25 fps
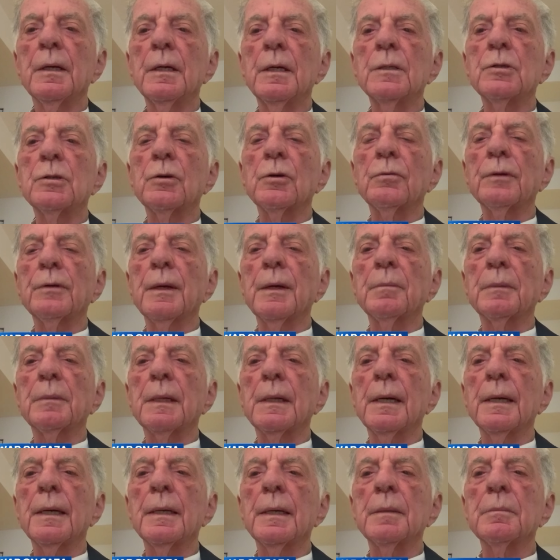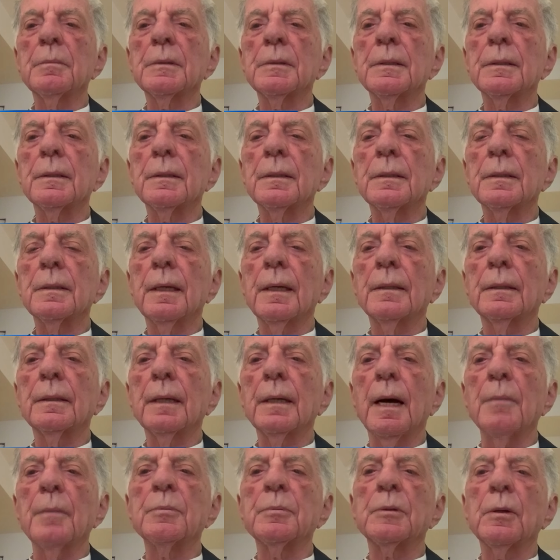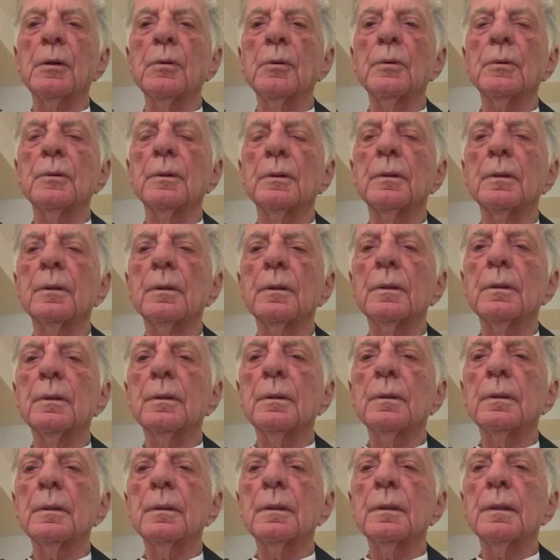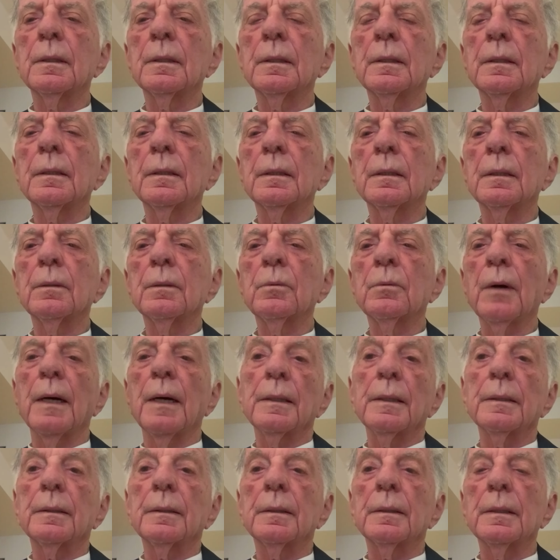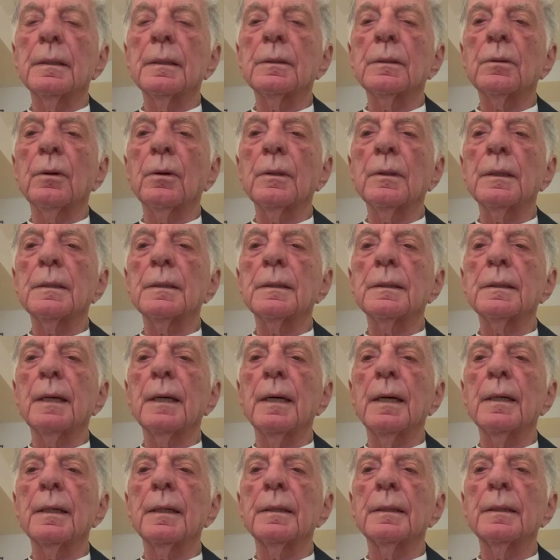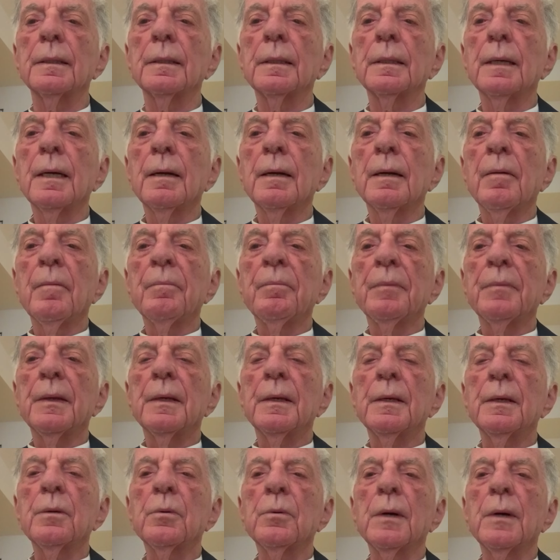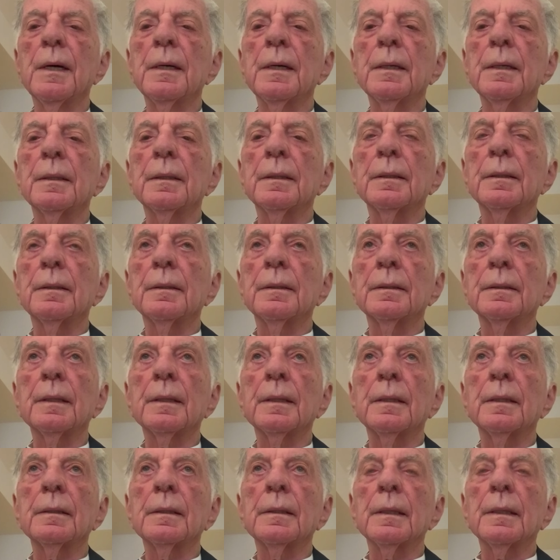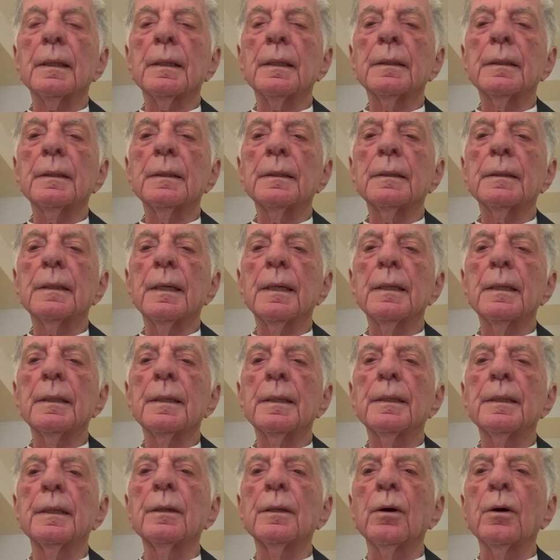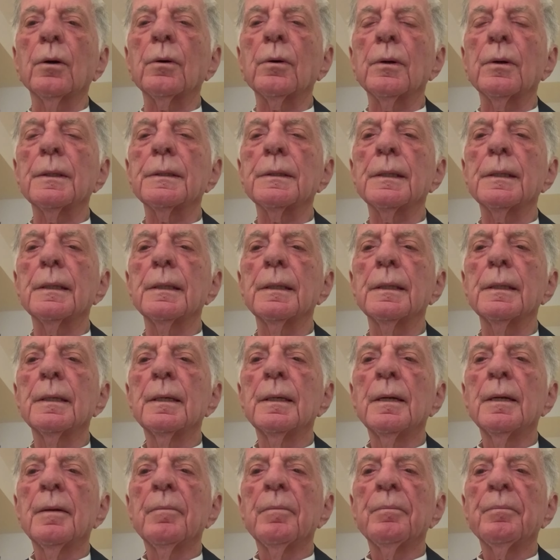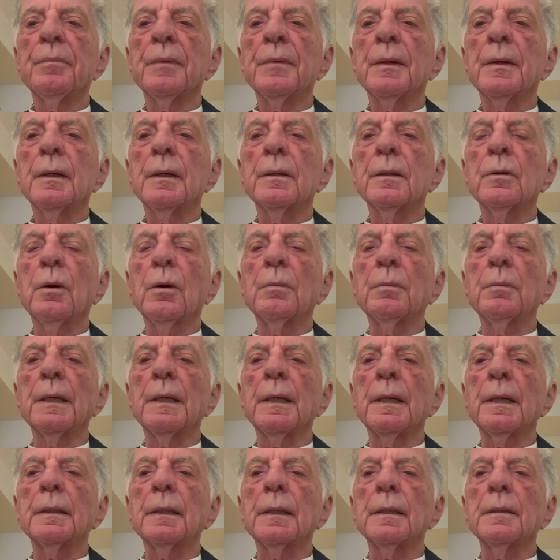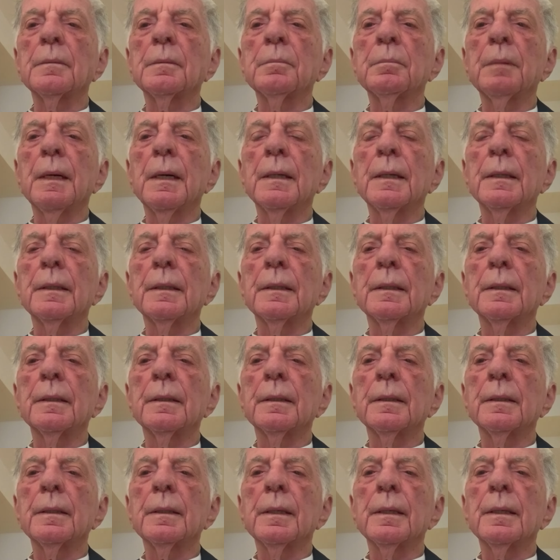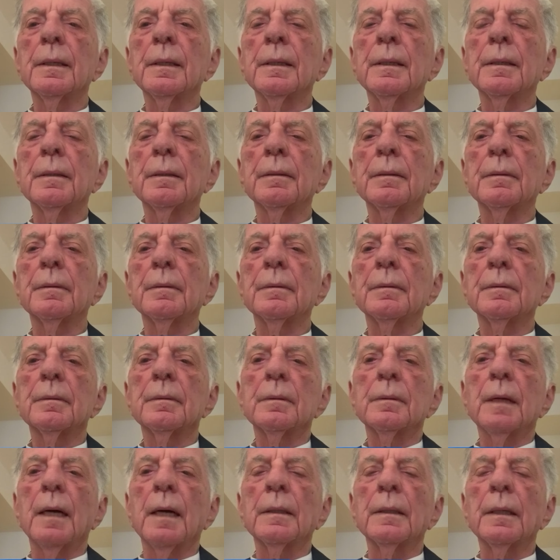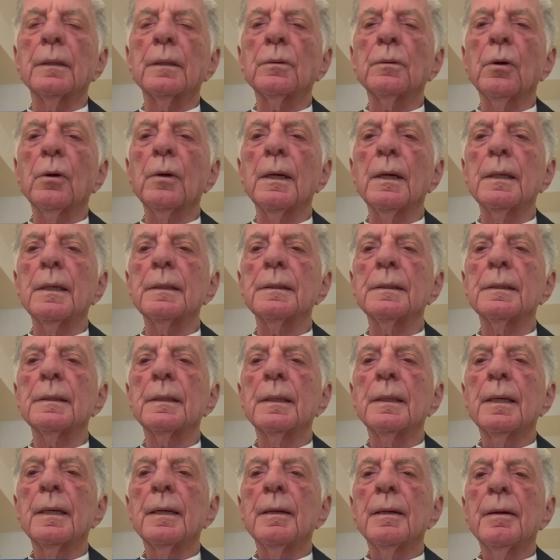Each of them claims that absolute right is on its side. Iran says it is a theocracy dominated by Ayatollahs.